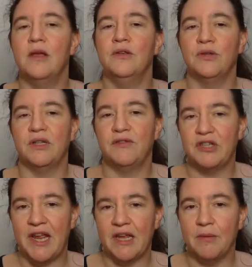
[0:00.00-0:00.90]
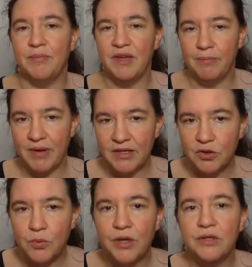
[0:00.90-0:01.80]
So if you're taking p plus
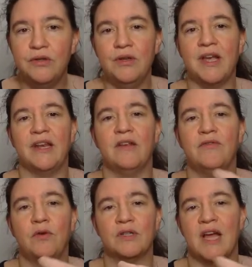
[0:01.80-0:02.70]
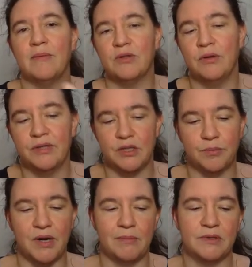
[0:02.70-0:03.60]
1, you're getting 4 times all these
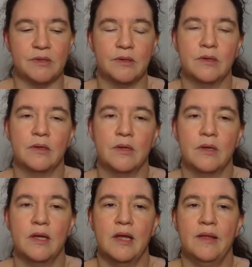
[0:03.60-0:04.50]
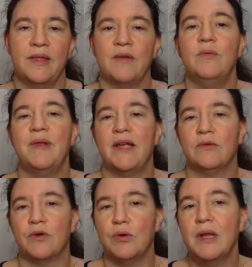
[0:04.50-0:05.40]
primes. That will play a
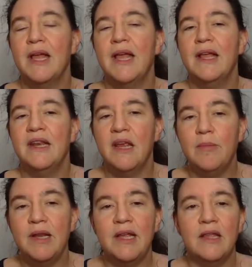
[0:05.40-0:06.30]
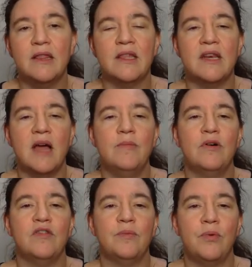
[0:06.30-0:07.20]
role. Namely, the number
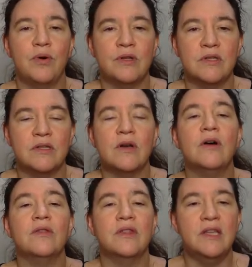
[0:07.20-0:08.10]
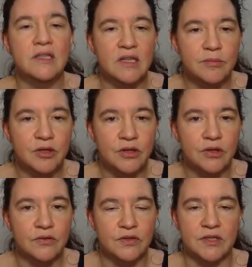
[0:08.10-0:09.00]
of points on these elliptic
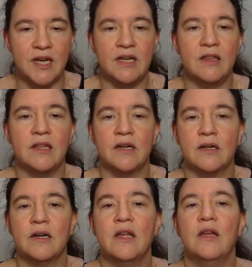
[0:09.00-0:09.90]
curves stated there,